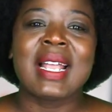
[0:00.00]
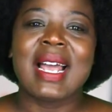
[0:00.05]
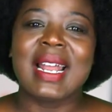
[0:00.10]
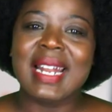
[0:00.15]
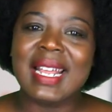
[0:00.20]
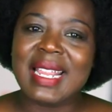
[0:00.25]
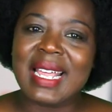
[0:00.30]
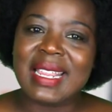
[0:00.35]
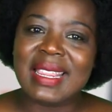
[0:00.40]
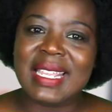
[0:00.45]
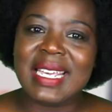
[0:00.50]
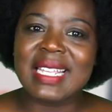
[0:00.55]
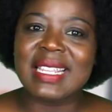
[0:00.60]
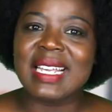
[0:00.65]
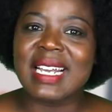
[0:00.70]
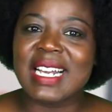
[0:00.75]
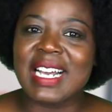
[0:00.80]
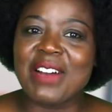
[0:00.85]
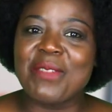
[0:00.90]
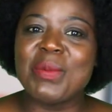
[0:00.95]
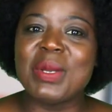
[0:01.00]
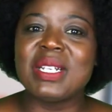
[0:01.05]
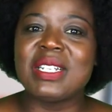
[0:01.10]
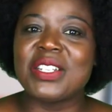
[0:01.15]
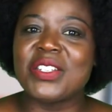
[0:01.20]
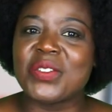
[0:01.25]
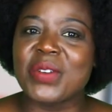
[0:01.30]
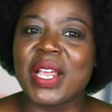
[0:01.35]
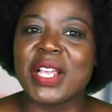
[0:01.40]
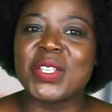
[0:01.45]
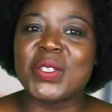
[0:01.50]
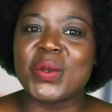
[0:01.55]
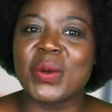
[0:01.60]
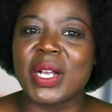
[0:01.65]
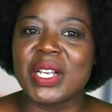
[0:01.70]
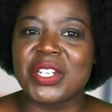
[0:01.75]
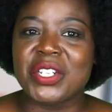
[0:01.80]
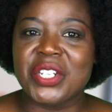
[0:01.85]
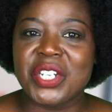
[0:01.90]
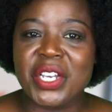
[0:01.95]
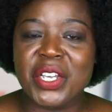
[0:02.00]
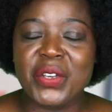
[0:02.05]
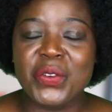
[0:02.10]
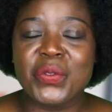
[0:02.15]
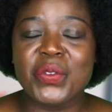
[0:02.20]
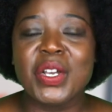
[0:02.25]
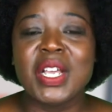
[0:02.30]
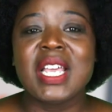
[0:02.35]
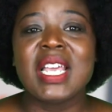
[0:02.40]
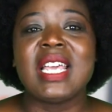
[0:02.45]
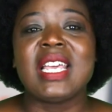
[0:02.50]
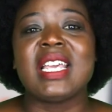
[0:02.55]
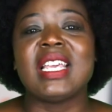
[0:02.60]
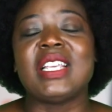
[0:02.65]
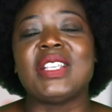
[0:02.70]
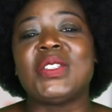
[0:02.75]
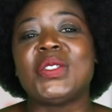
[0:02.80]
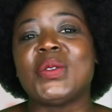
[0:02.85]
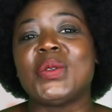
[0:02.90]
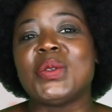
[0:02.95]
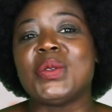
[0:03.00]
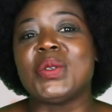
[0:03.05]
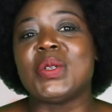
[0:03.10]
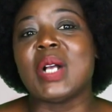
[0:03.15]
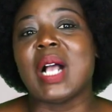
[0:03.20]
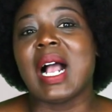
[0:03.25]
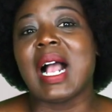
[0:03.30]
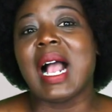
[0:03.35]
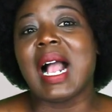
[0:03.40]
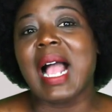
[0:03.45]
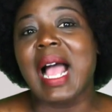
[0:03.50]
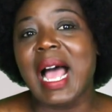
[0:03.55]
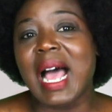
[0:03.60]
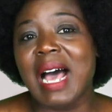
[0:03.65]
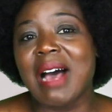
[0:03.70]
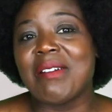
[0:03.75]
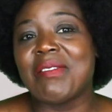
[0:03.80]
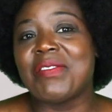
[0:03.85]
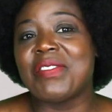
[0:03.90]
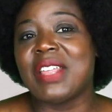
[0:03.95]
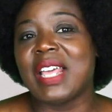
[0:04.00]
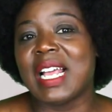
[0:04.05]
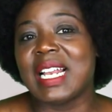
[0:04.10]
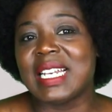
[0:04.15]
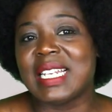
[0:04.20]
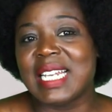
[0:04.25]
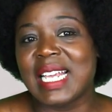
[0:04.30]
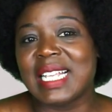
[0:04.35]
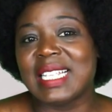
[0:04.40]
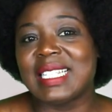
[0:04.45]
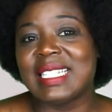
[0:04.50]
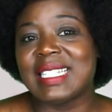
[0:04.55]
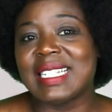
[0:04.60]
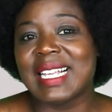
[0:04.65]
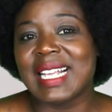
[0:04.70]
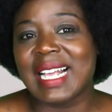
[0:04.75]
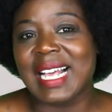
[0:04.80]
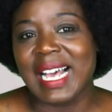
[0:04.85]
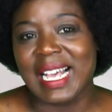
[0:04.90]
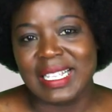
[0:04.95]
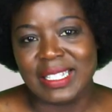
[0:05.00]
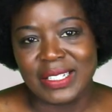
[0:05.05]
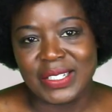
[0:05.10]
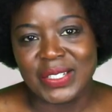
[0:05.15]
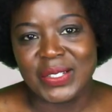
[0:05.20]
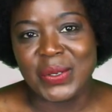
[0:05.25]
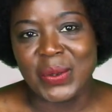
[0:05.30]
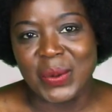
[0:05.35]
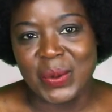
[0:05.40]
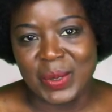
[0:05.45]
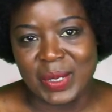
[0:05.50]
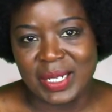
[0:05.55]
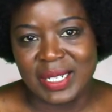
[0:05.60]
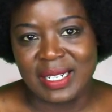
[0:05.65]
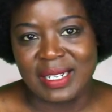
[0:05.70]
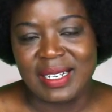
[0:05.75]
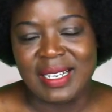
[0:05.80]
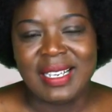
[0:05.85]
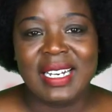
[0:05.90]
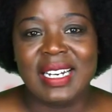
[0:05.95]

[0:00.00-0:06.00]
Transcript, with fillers: Another thing the government is trying to achieve is to have their debts cancelled.